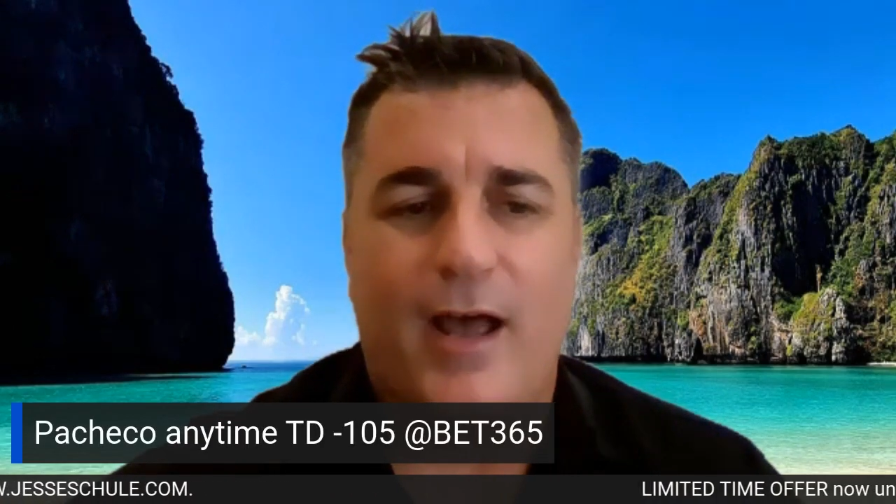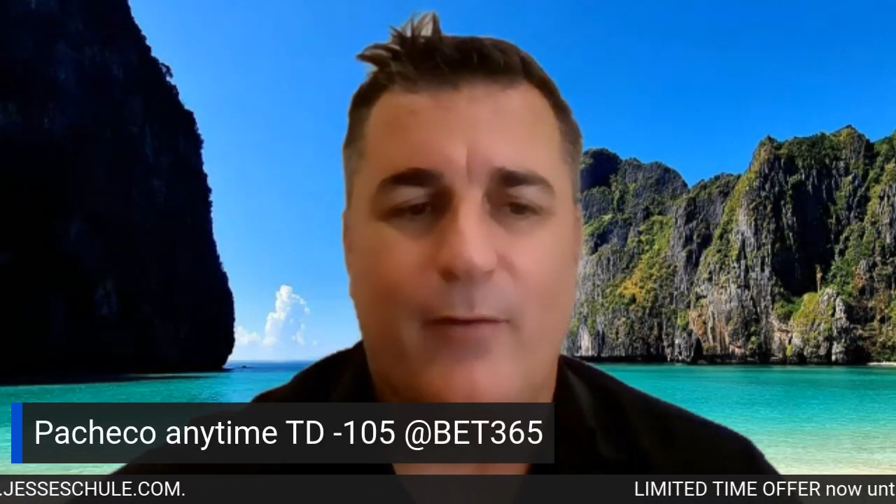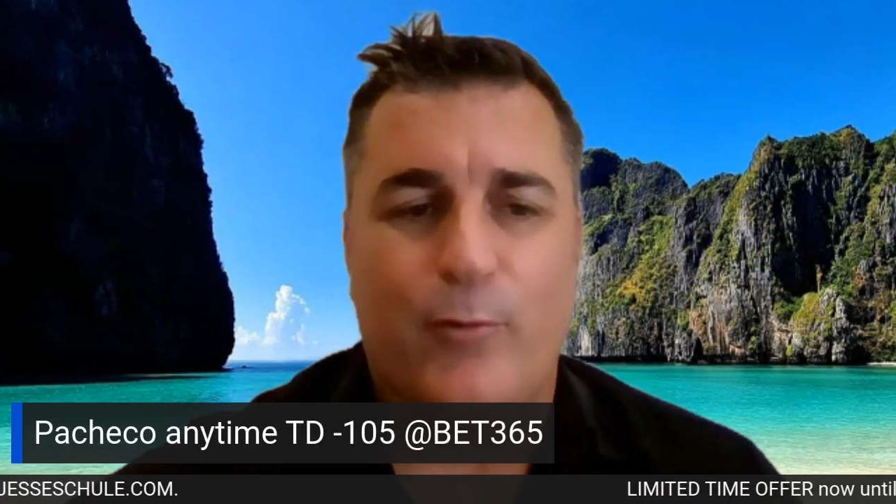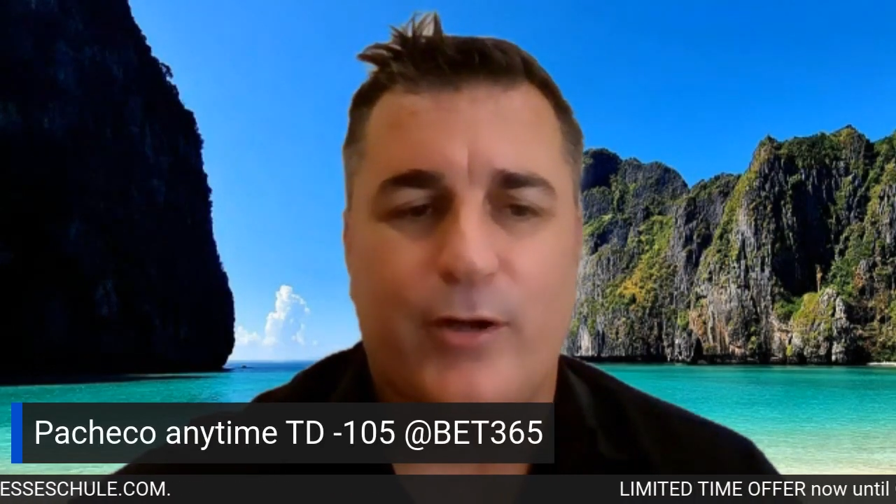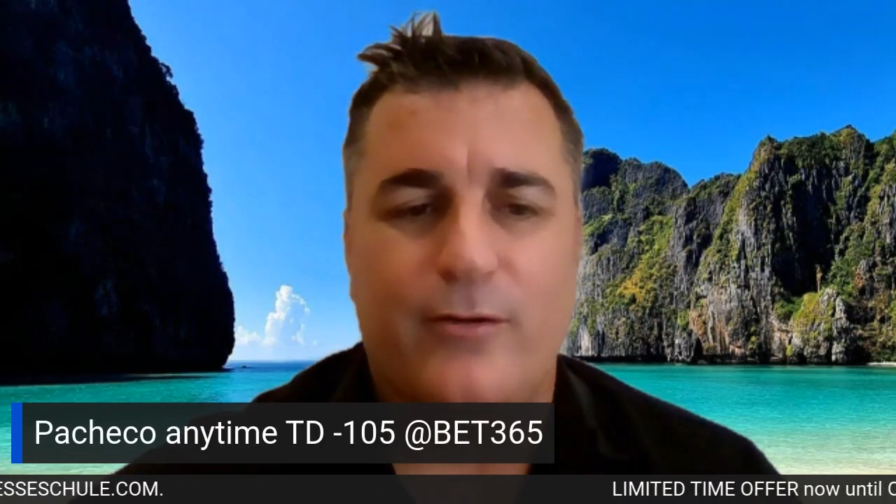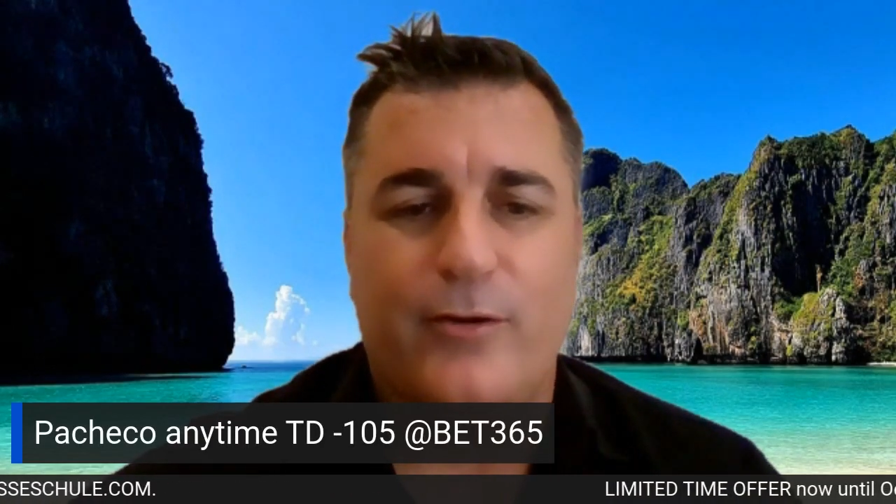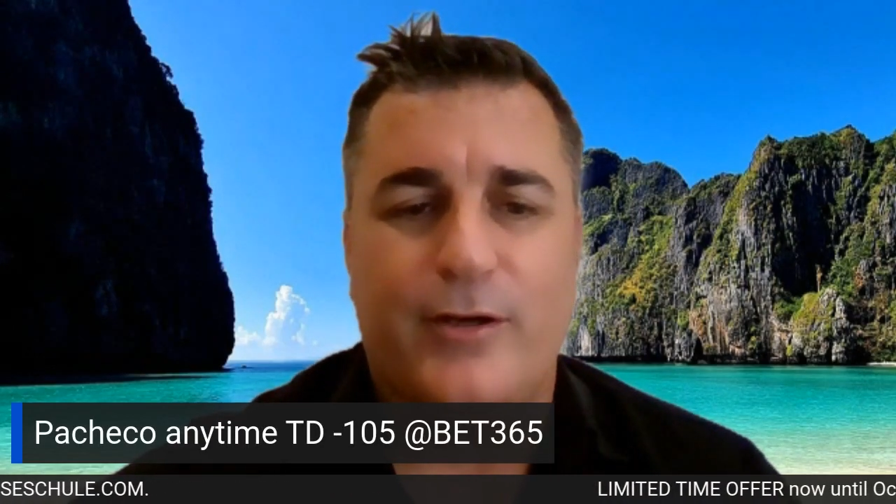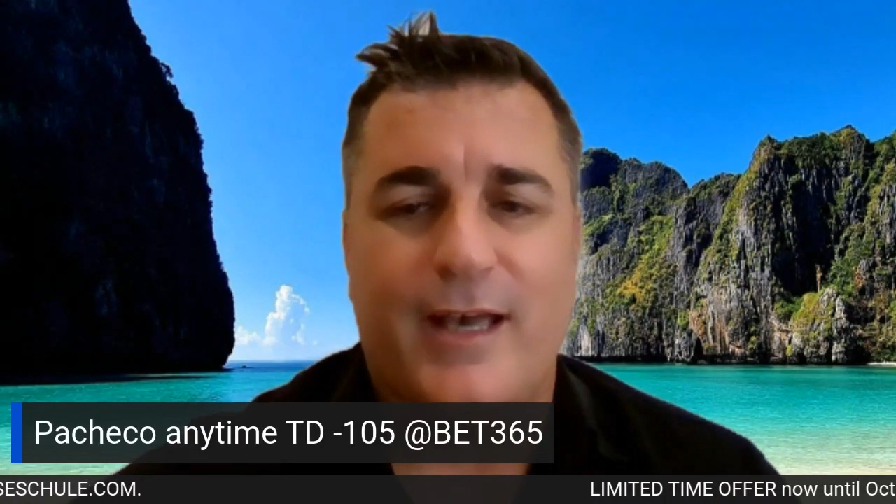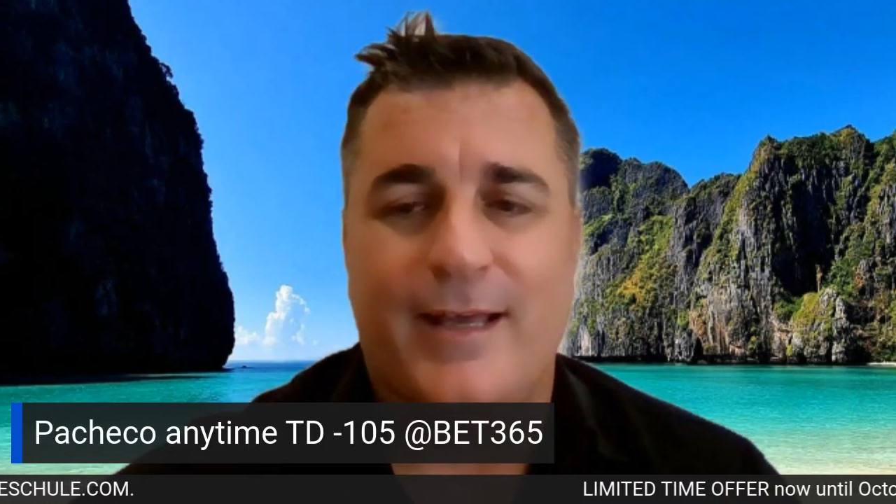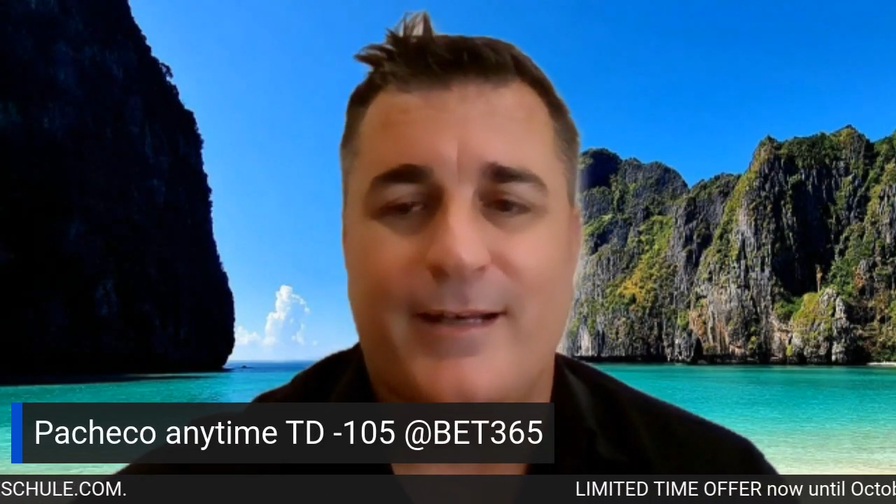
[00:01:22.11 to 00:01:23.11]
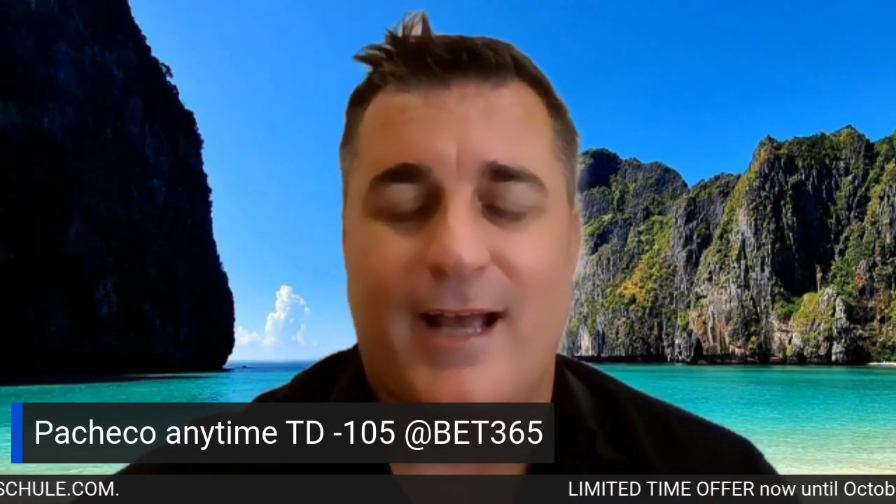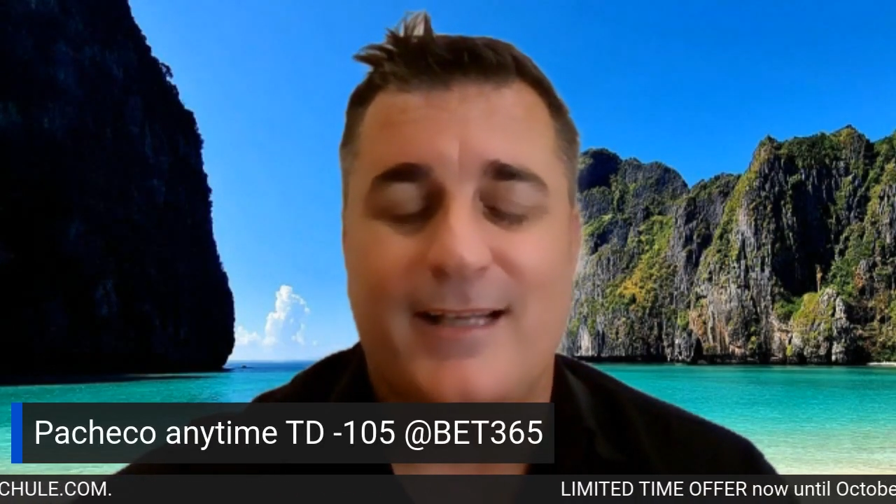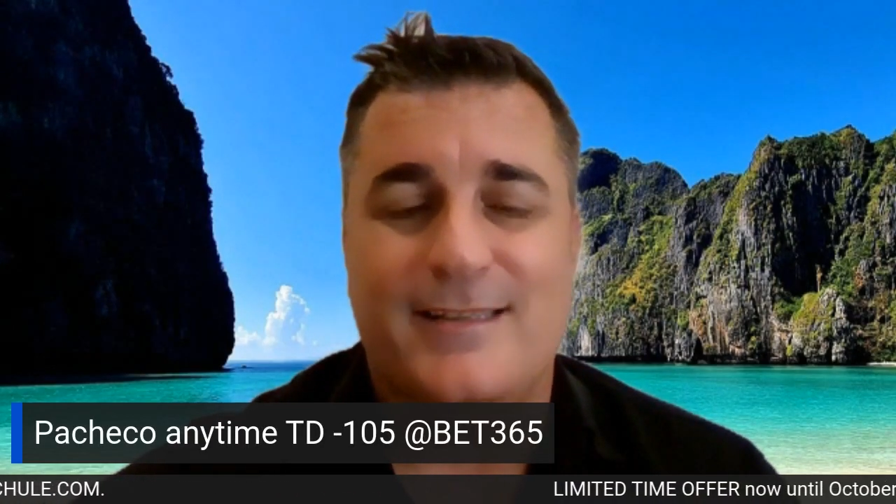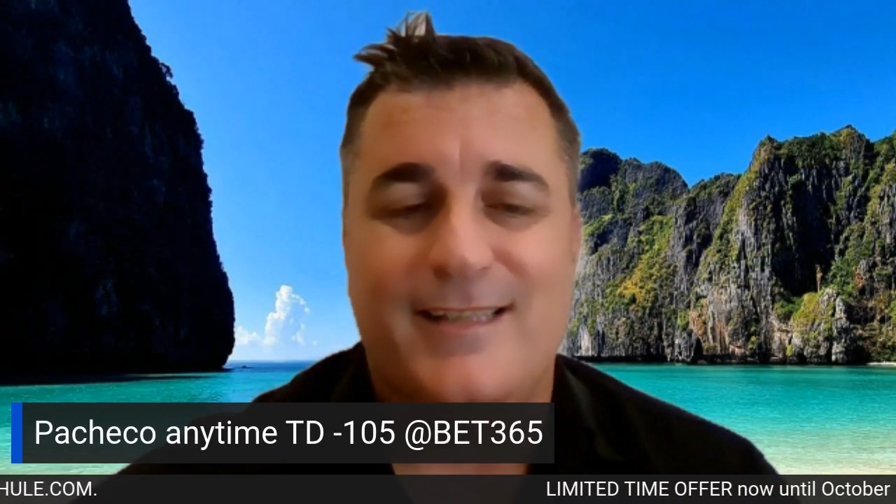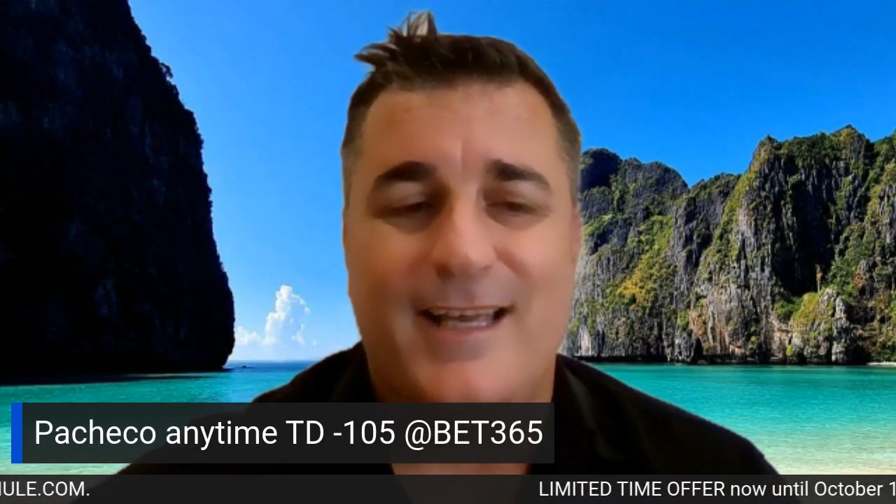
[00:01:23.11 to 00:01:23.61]
And we're going to look at
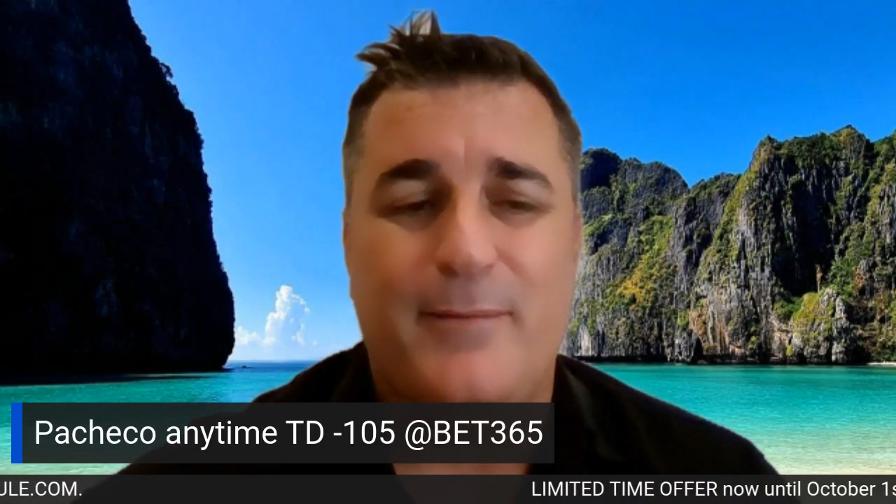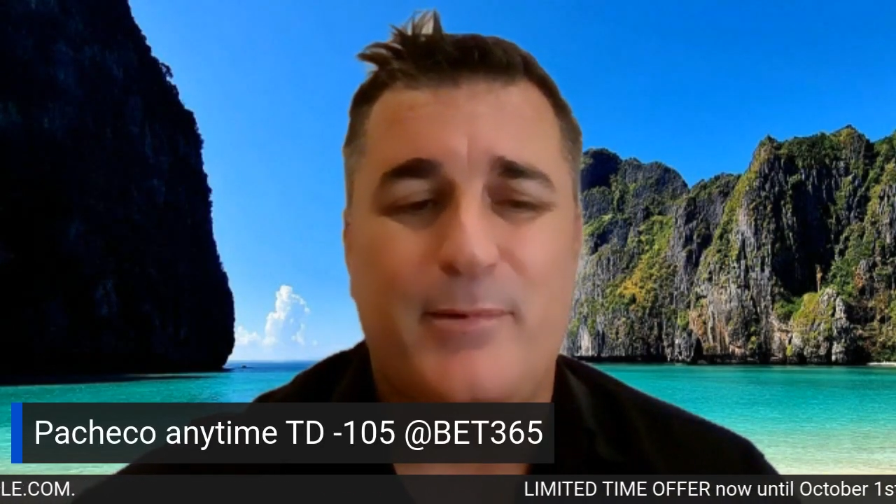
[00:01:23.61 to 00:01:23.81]
Isaiah